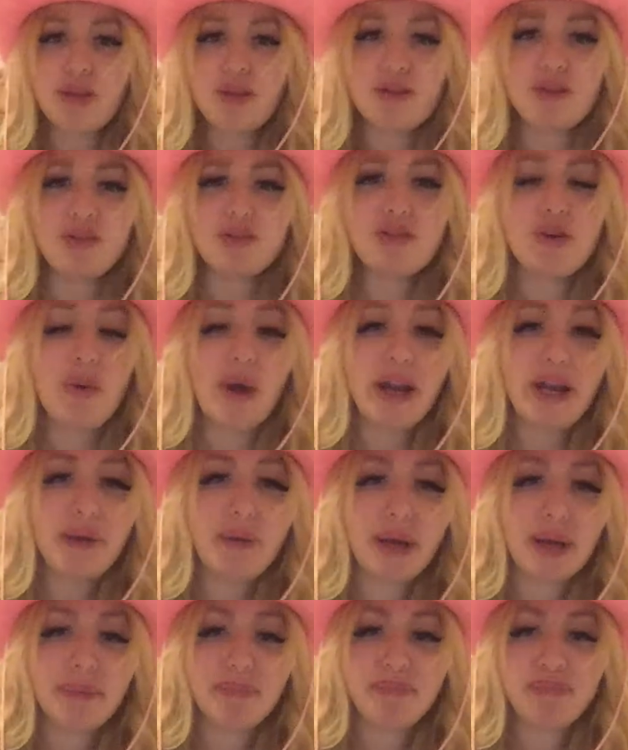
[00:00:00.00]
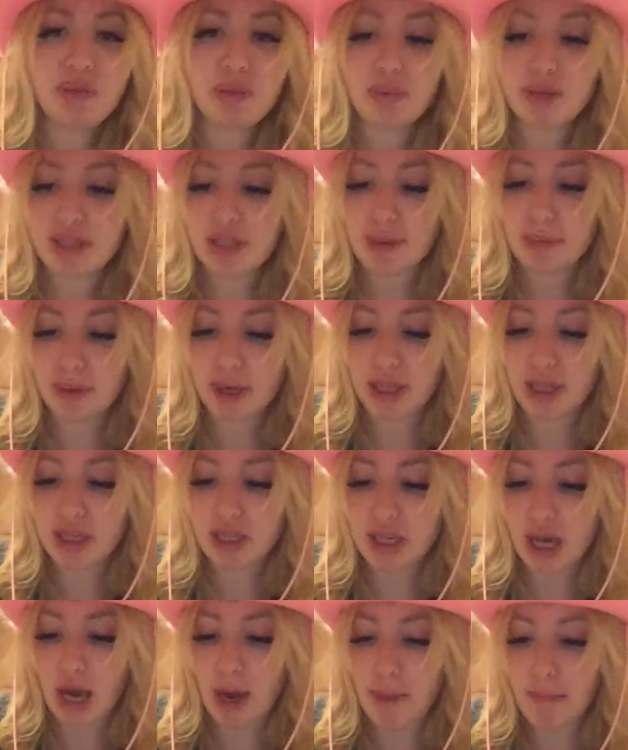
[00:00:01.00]
so anyway, the reason I bring this
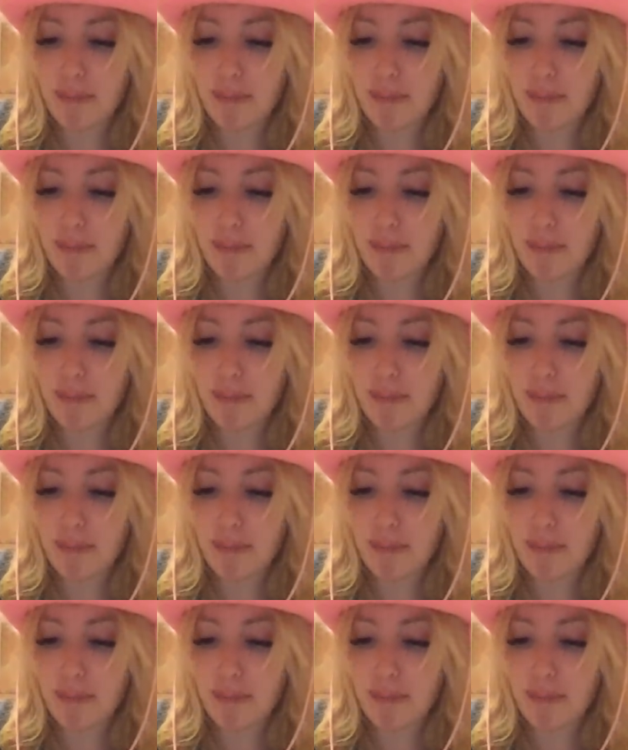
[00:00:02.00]
up